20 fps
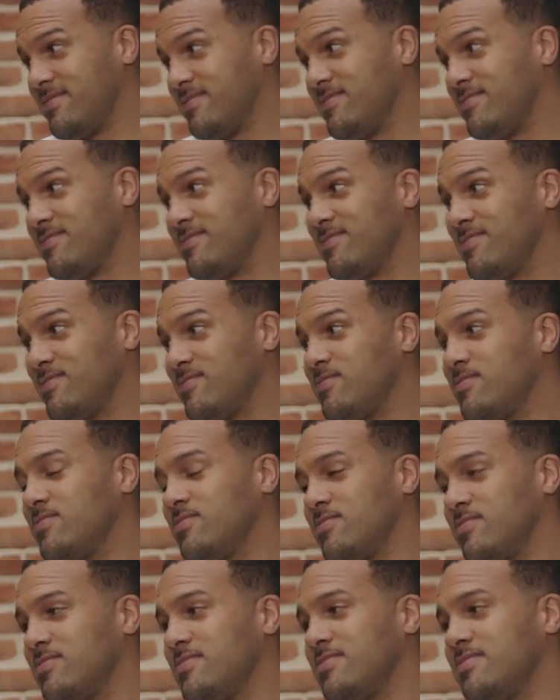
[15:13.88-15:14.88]

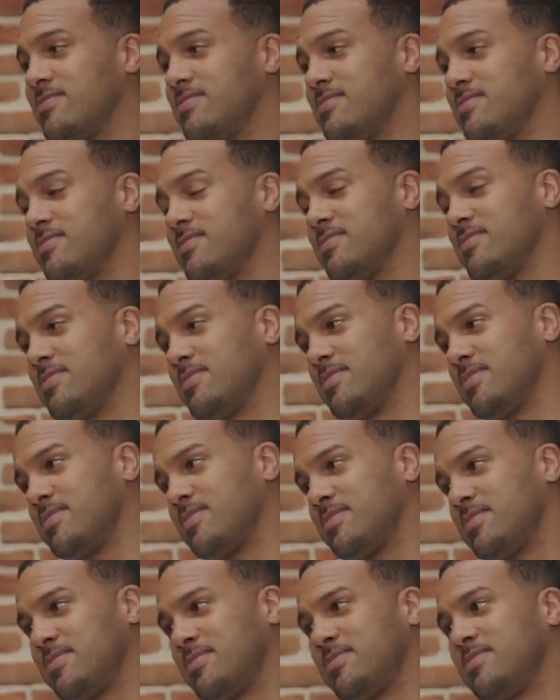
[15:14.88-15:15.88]

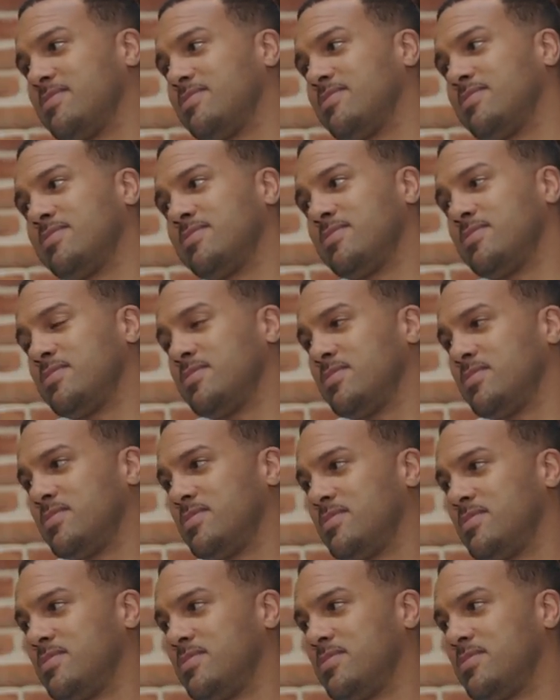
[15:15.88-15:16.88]

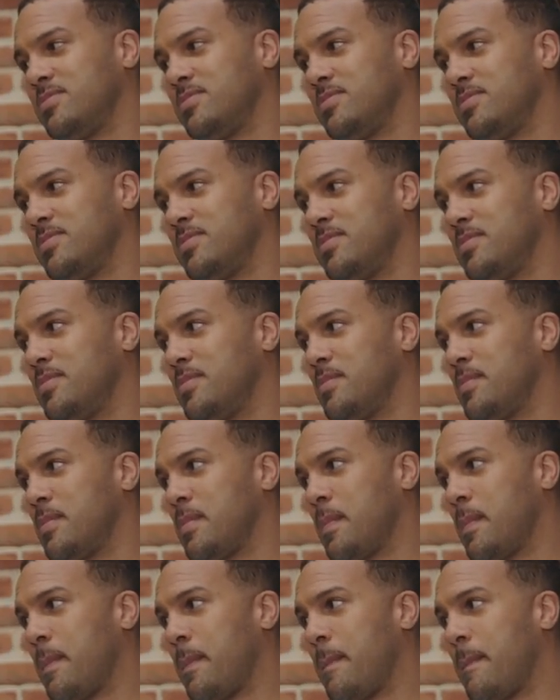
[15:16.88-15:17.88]
(not speaking)